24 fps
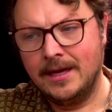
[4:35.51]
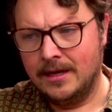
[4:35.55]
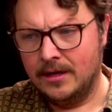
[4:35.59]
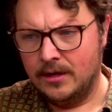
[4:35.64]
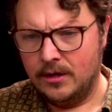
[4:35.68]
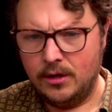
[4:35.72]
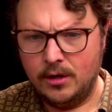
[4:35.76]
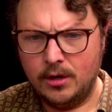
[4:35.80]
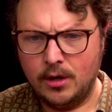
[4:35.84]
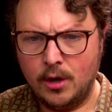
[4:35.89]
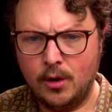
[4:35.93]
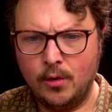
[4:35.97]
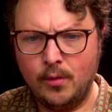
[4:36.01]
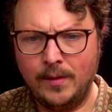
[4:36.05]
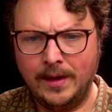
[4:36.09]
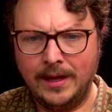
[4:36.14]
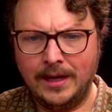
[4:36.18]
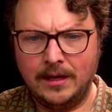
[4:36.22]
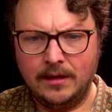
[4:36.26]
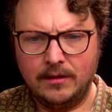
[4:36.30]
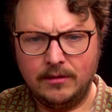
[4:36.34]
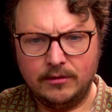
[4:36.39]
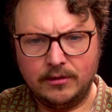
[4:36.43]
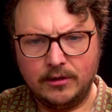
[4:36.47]

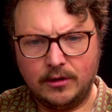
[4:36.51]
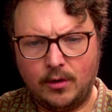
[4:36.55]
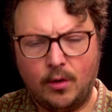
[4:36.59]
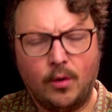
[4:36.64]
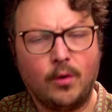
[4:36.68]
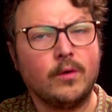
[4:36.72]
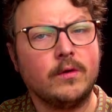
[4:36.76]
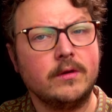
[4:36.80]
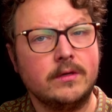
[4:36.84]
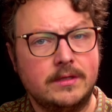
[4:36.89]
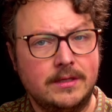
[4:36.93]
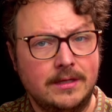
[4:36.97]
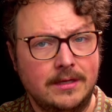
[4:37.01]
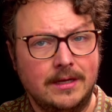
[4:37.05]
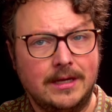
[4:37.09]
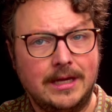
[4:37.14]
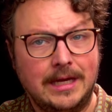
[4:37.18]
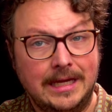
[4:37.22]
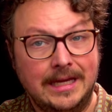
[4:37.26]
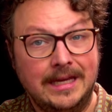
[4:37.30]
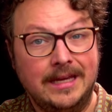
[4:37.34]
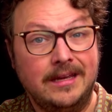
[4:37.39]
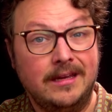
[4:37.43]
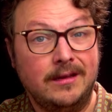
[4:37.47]
knowing the chords in a
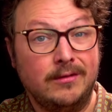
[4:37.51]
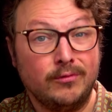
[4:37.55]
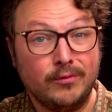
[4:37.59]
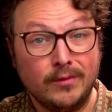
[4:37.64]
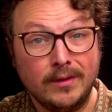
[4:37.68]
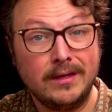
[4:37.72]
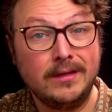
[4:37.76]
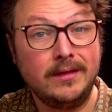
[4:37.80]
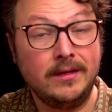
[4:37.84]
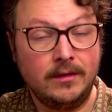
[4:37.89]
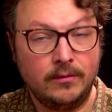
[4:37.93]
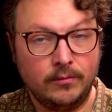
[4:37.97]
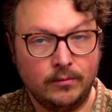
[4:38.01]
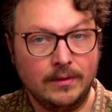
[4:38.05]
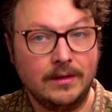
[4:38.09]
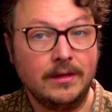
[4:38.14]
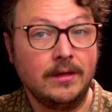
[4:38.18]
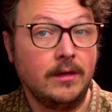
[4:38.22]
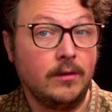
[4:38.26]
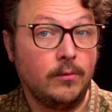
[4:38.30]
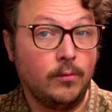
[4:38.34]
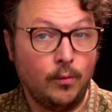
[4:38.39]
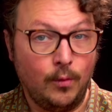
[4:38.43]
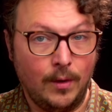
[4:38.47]
key really,
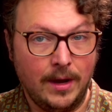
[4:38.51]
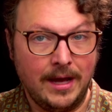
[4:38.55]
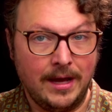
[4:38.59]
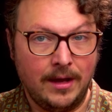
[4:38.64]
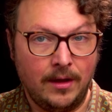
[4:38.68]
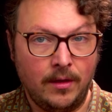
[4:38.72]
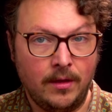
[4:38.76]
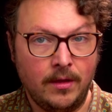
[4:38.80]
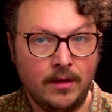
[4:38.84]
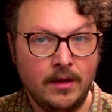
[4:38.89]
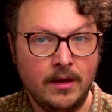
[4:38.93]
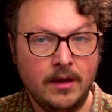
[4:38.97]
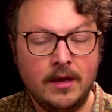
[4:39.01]
really well